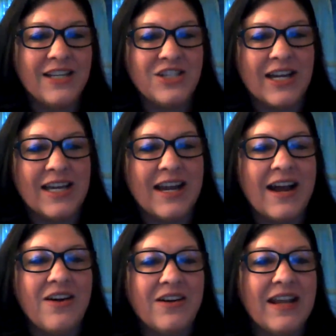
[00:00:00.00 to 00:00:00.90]
Check it
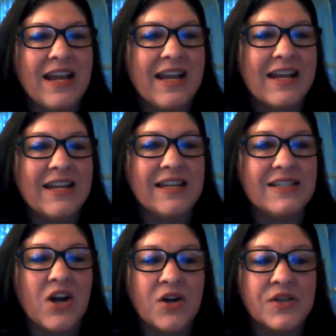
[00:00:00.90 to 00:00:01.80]
out, and
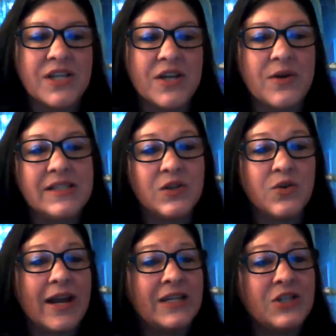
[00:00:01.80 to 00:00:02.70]
also it's
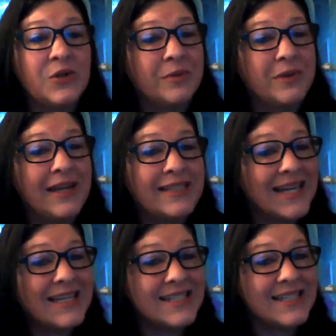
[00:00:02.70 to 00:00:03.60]
great to play
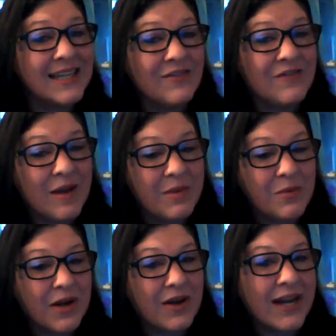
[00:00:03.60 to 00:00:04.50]
test in
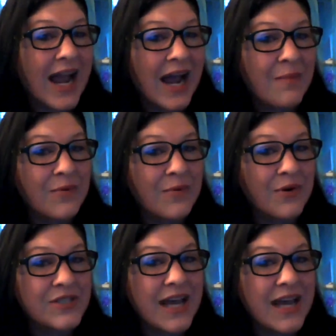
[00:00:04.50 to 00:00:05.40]
February at
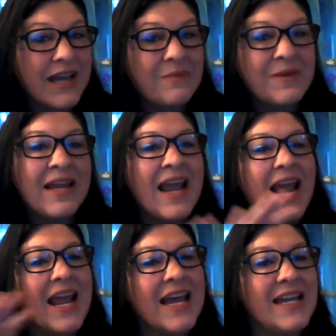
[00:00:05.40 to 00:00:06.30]
Prototype,
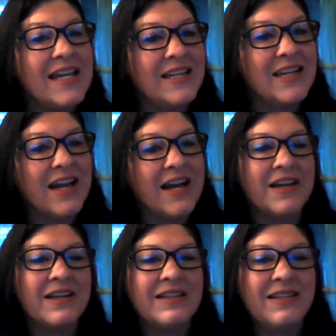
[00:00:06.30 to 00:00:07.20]
and
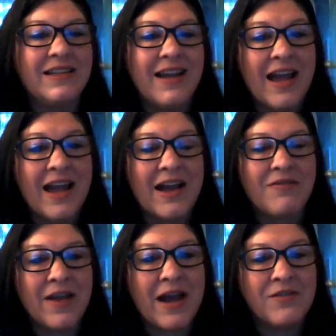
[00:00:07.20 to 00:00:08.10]

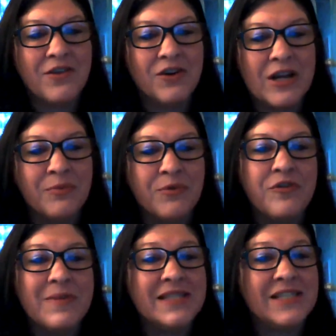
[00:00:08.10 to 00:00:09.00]
have your
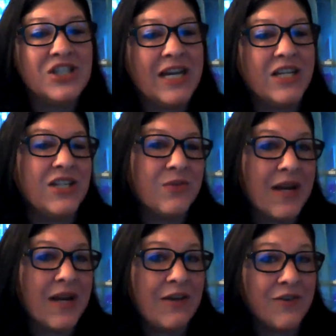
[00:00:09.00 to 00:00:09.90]
improvements and changes
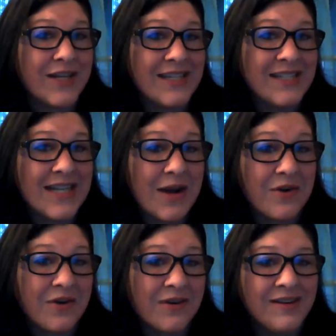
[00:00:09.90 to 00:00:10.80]
ready for Dice
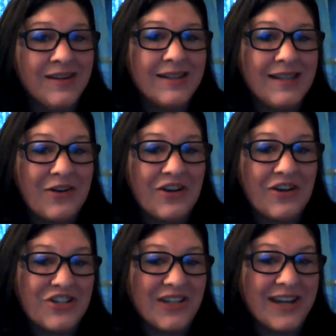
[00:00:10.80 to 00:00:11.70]
Tower later in
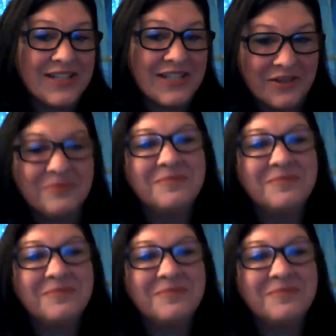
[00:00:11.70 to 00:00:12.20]
July too.